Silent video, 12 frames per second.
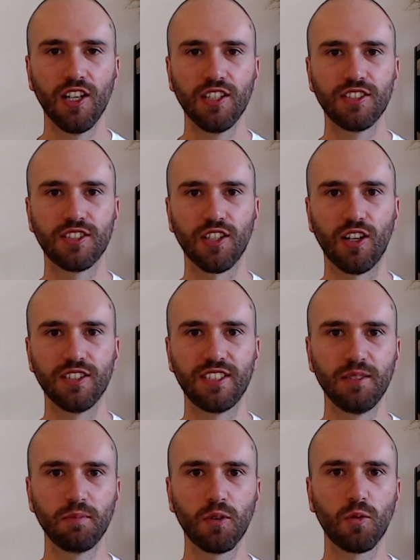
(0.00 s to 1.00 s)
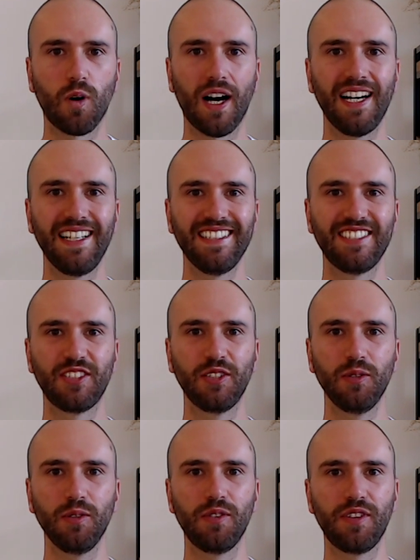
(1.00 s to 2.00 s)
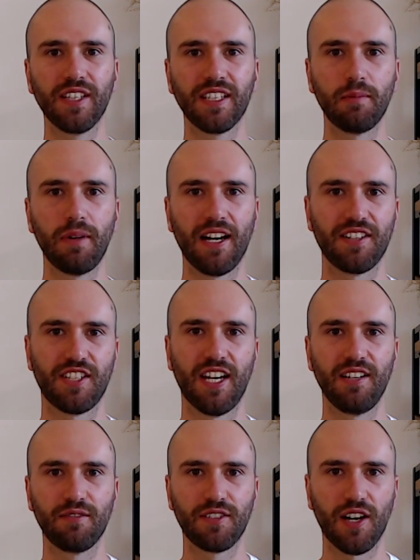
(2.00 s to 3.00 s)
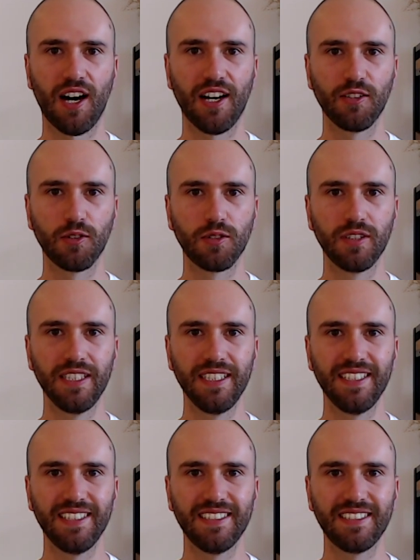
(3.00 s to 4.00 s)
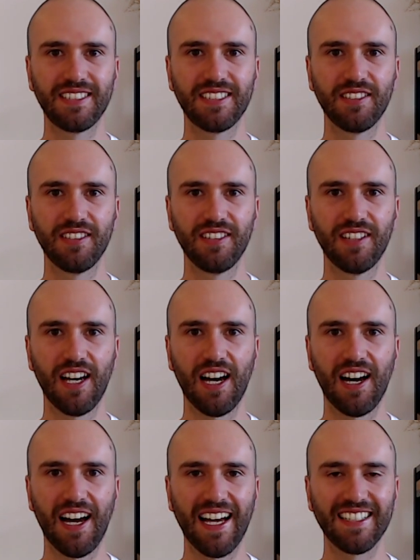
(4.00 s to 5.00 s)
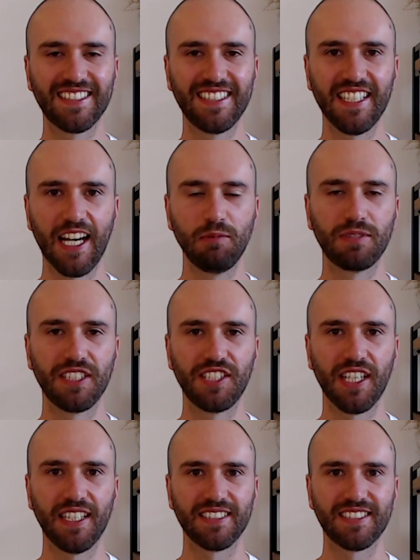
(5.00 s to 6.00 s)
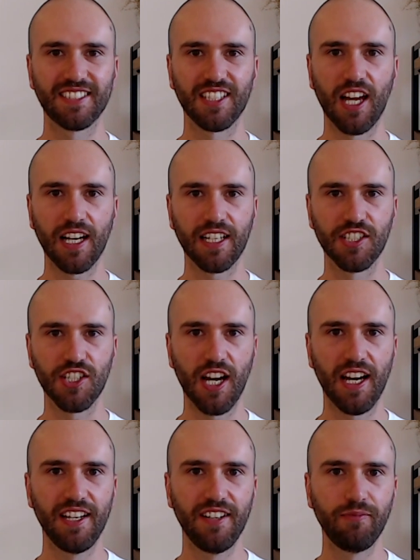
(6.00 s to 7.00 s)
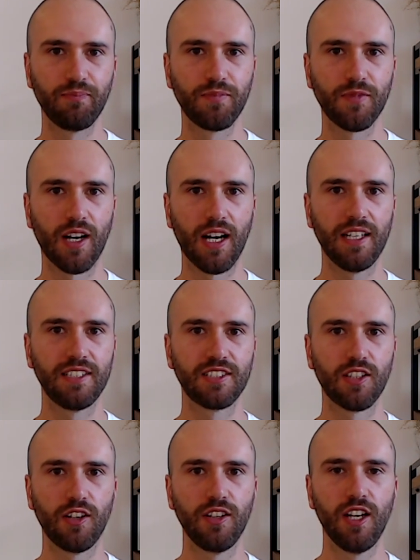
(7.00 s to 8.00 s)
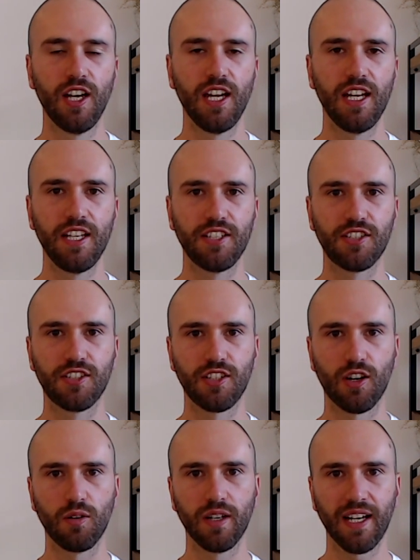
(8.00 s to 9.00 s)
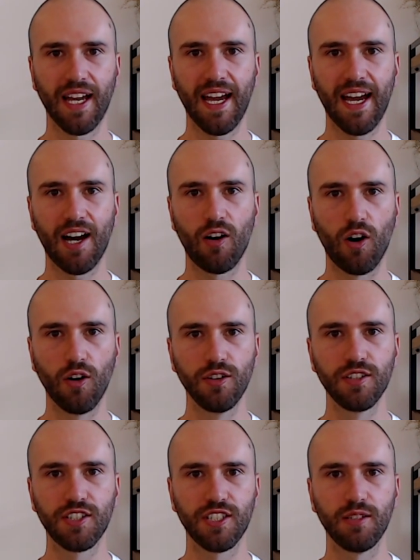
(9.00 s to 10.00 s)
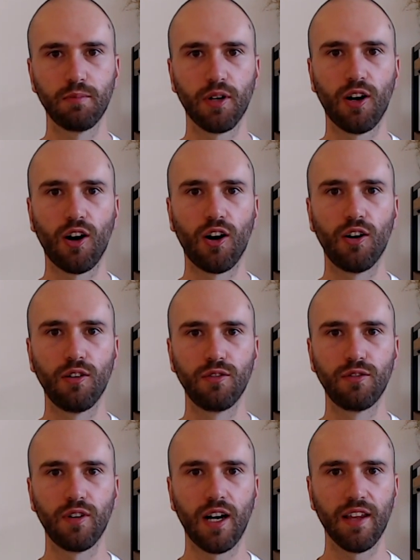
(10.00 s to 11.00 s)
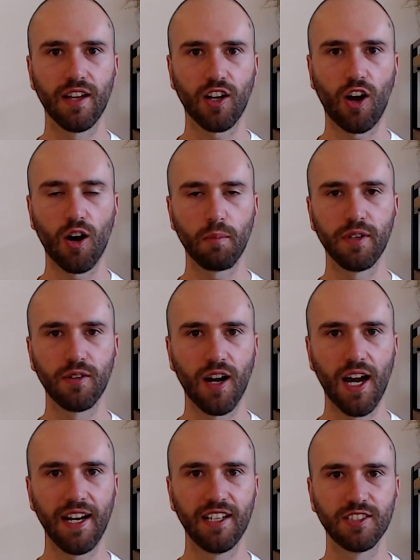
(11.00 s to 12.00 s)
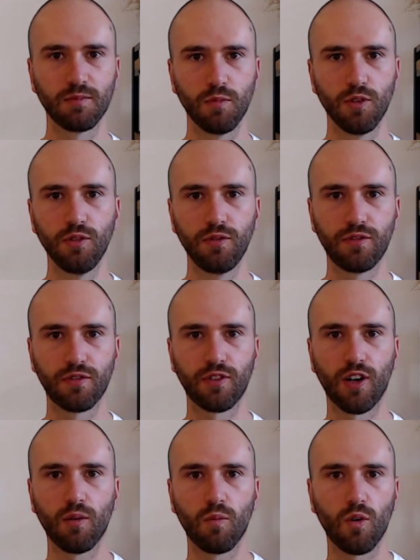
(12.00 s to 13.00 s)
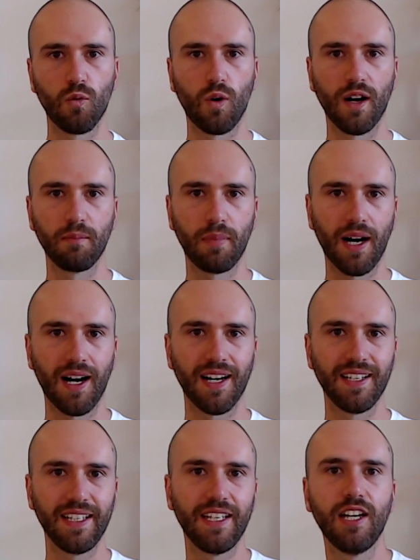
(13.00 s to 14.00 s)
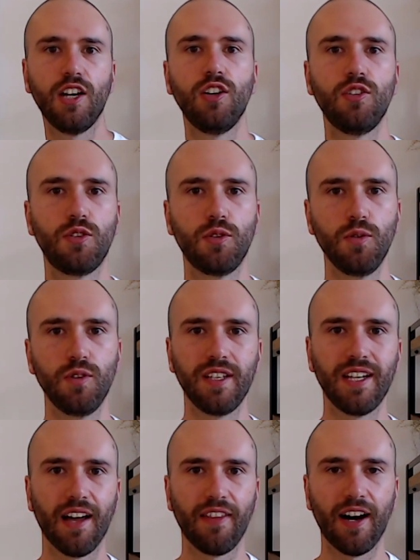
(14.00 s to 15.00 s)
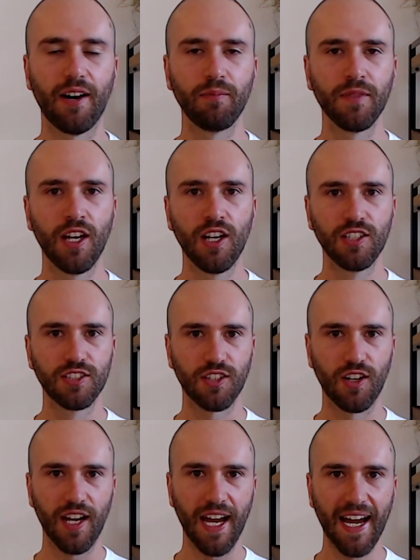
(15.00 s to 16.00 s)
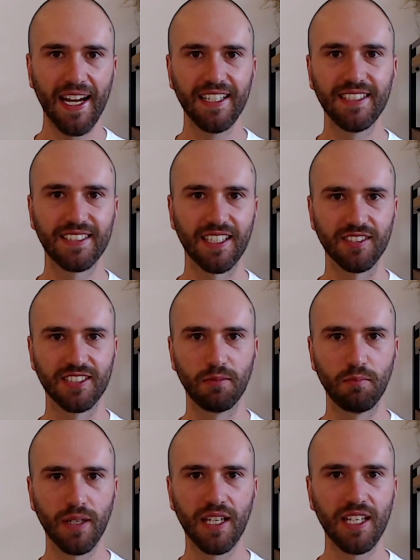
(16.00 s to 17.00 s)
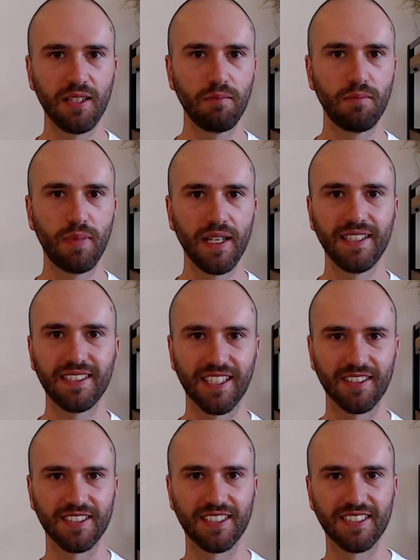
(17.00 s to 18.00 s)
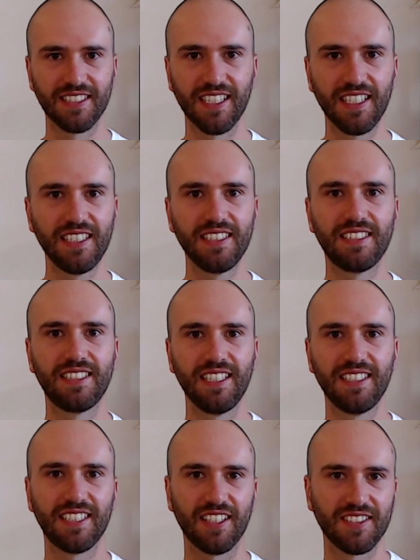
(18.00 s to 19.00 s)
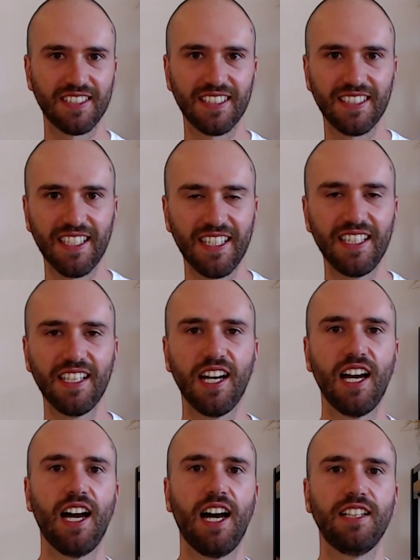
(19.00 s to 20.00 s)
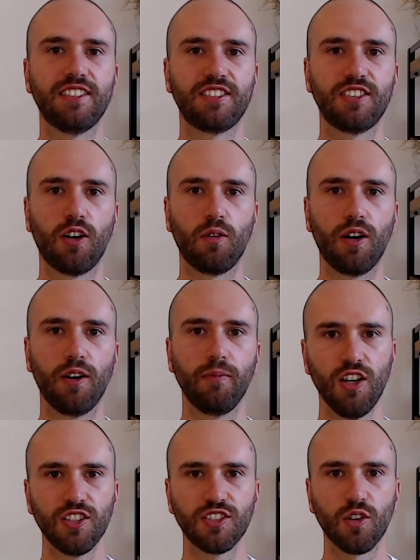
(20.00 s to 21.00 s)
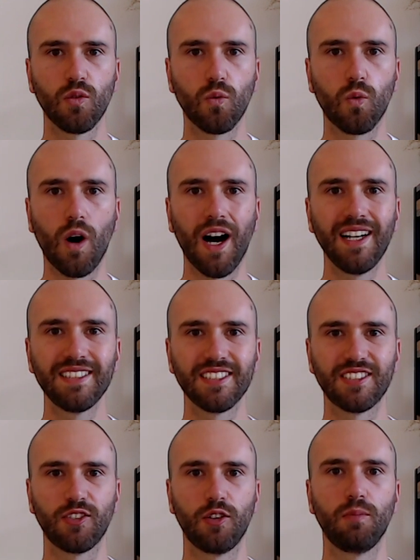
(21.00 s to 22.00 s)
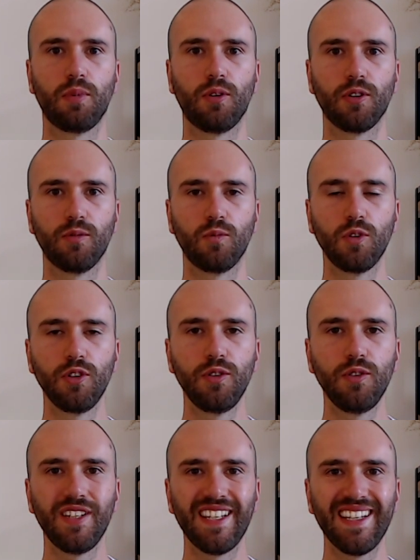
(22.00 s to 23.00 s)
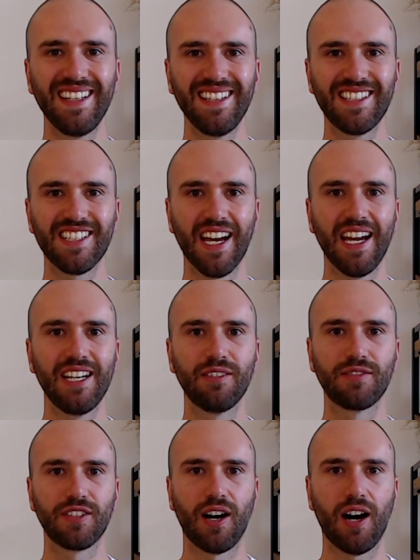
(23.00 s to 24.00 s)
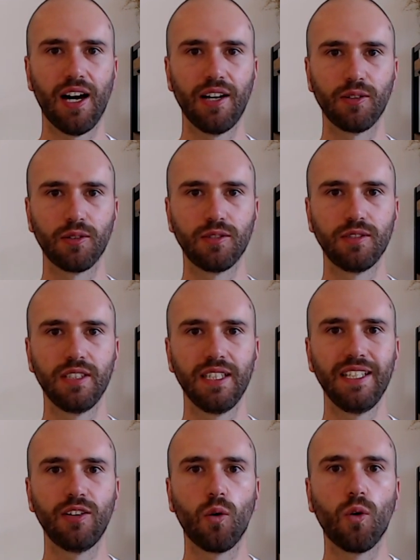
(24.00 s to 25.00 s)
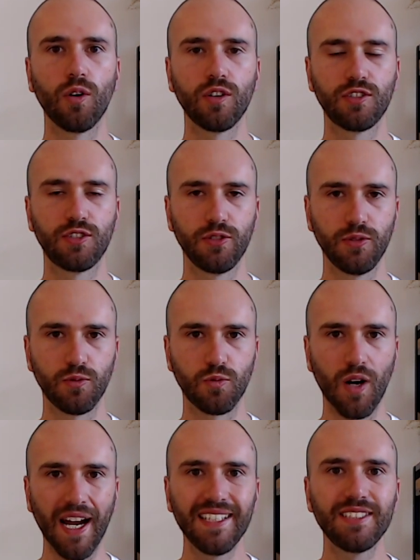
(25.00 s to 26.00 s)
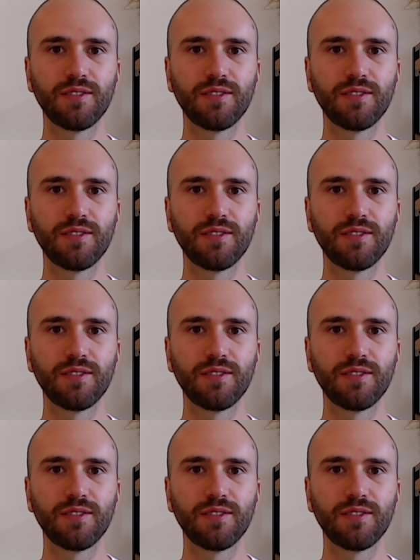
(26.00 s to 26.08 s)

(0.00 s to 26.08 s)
So a simple way to think about chain of title is, as the name suggests, like a chain, right? So it's showing how ownership of copyright has moved from one party to the other. So A sells to B, B sells to C sells to D, and so on. So why is it so important? Well, you need chain of title in order to raise